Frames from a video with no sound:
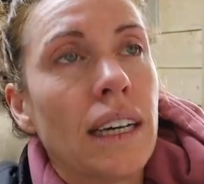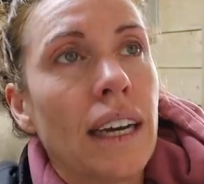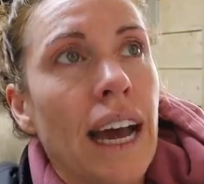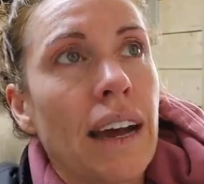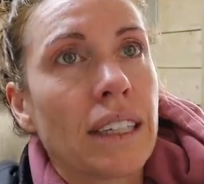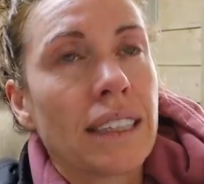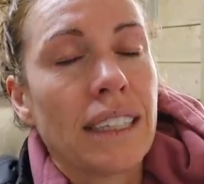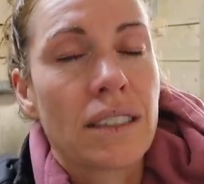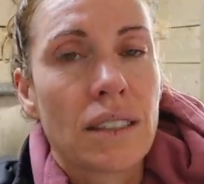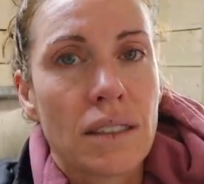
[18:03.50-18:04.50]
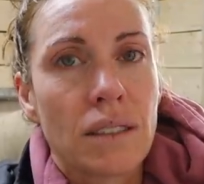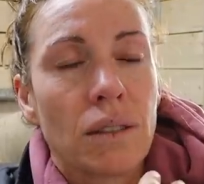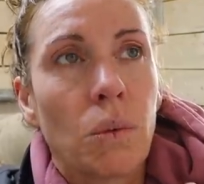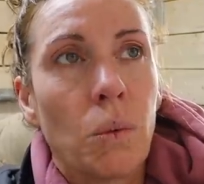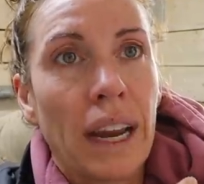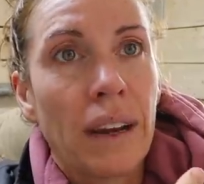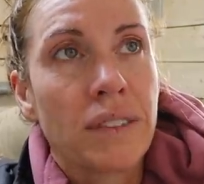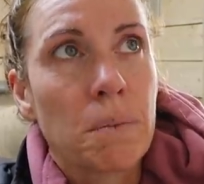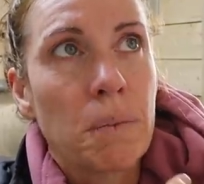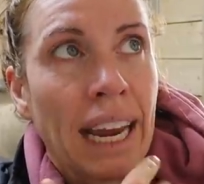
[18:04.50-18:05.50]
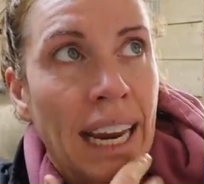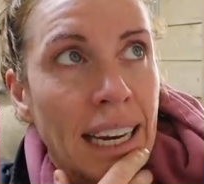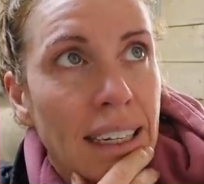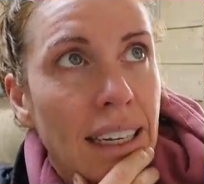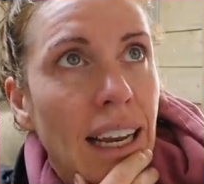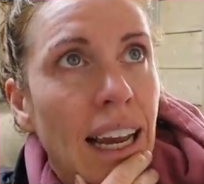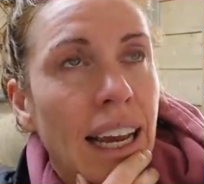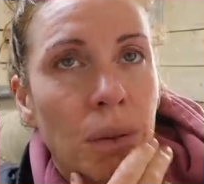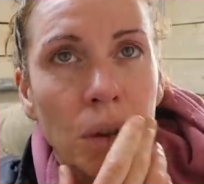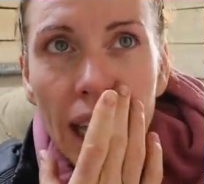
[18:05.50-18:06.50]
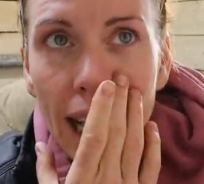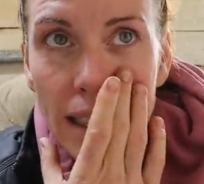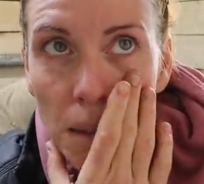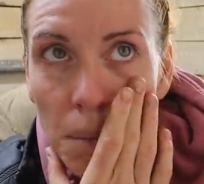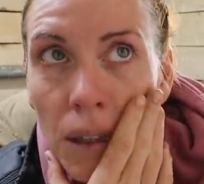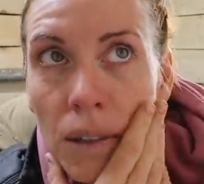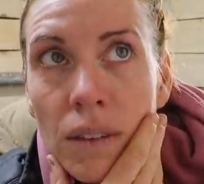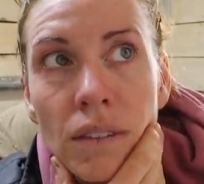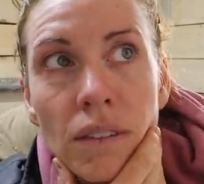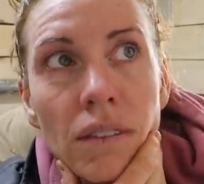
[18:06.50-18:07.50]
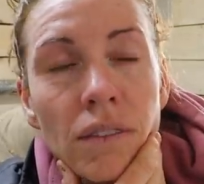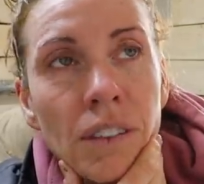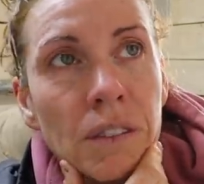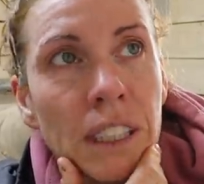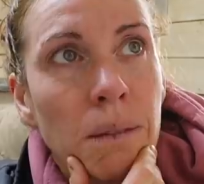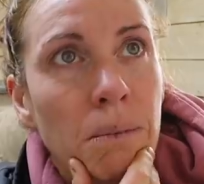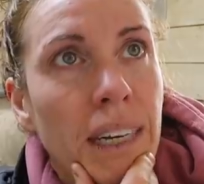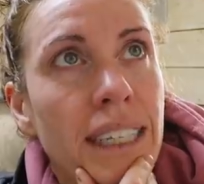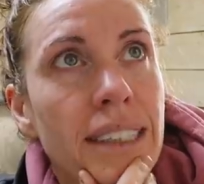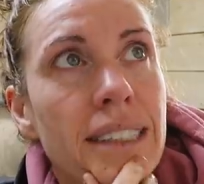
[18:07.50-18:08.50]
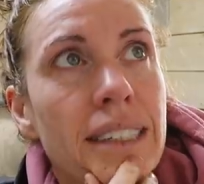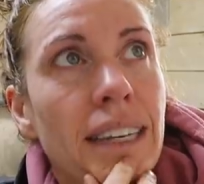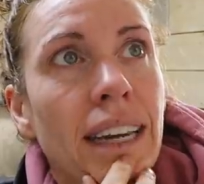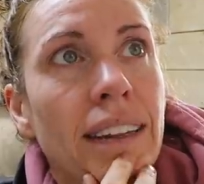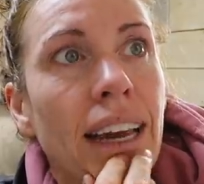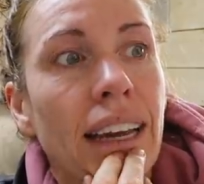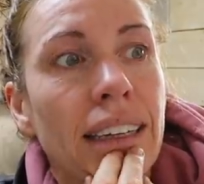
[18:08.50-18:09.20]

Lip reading: having these waves of pain, and it would last about 15 minutes, and